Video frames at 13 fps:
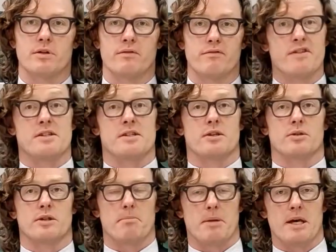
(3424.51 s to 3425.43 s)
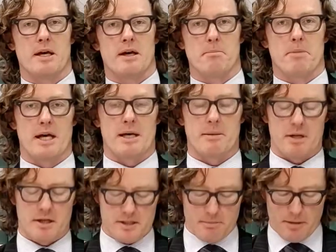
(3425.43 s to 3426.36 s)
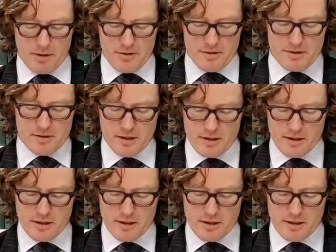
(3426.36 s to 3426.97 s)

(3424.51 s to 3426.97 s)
physical impairment, I suppose,